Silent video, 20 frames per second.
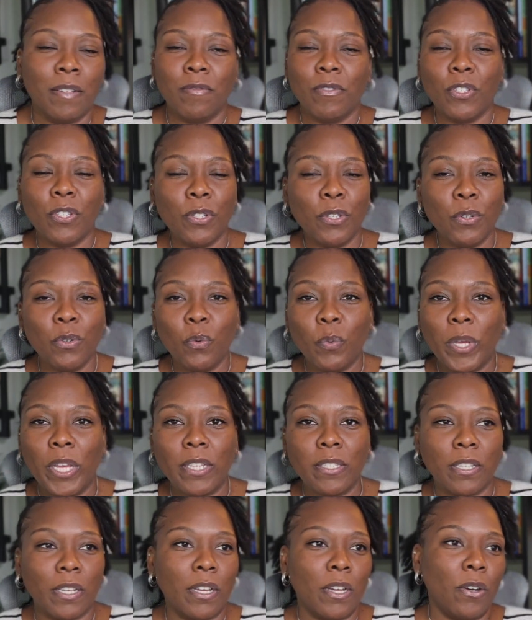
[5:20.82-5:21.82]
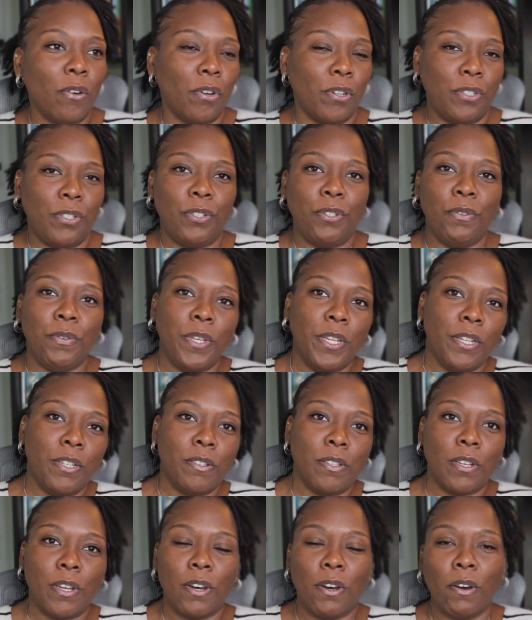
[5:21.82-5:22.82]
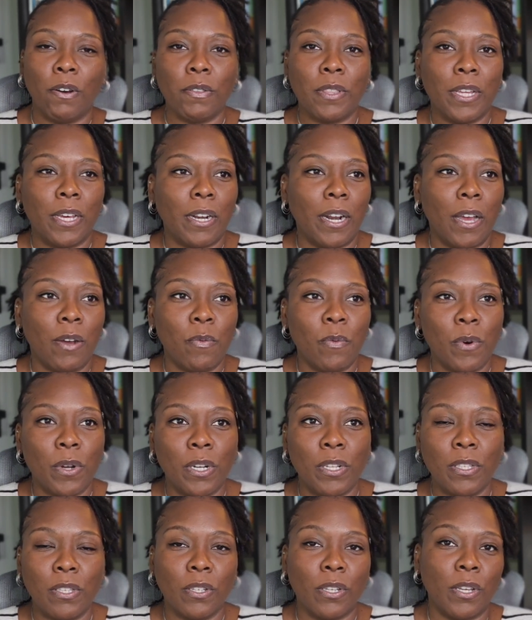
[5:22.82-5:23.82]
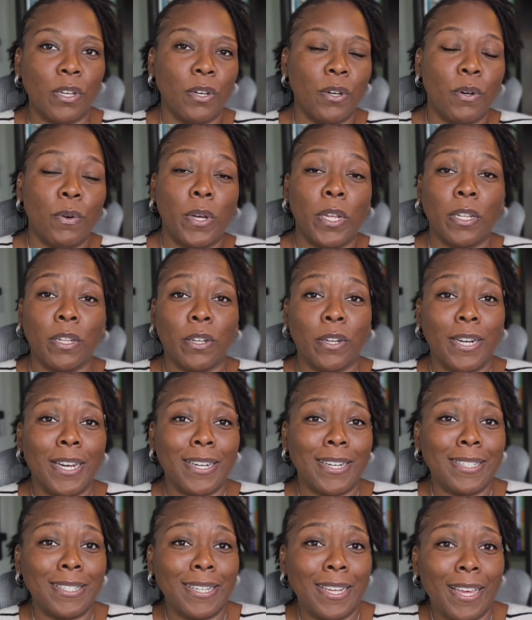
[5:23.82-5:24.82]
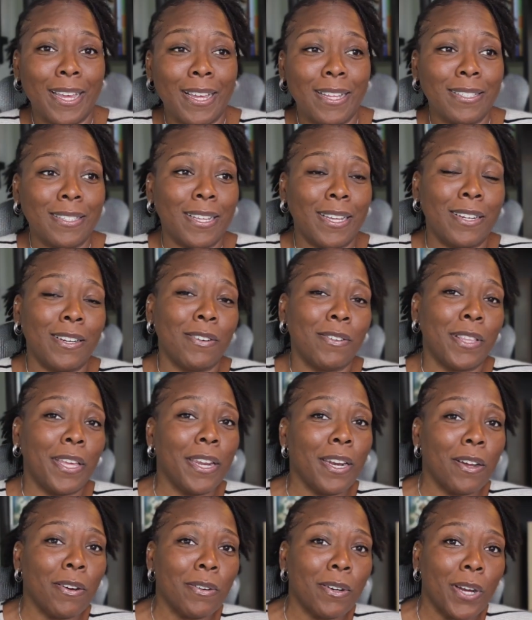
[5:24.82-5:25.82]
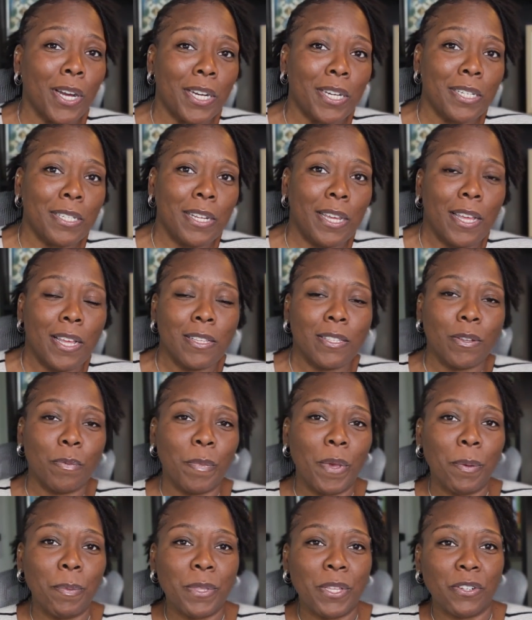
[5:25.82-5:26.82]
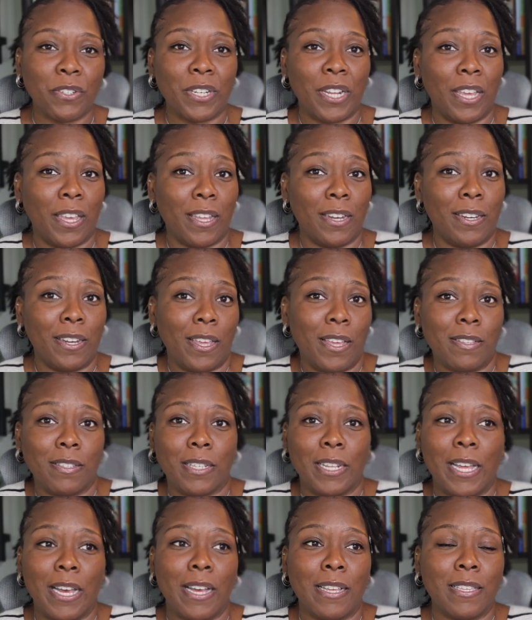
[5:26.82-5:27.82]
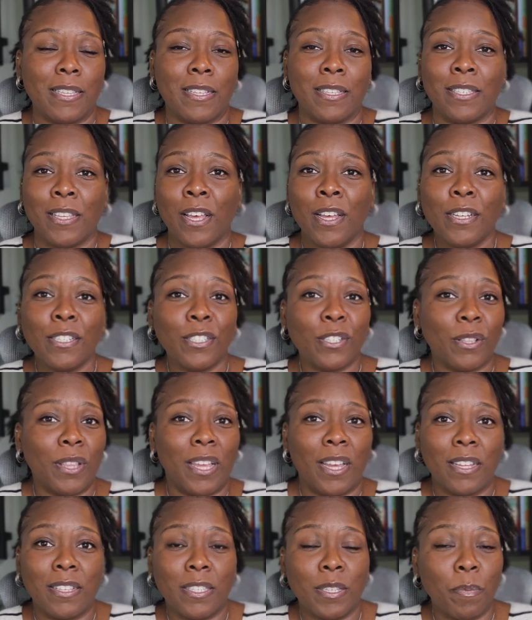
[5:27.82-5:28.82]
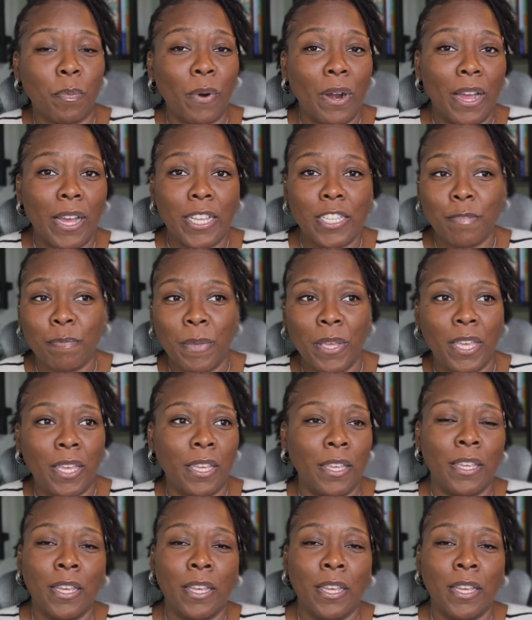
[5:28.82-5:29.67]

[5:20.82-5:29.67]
2 weeks ago or 2 years ago that I wanted to go and learn how to dance. I know they don't know how to dance, so maybe they're taking dance classes so they can surprise me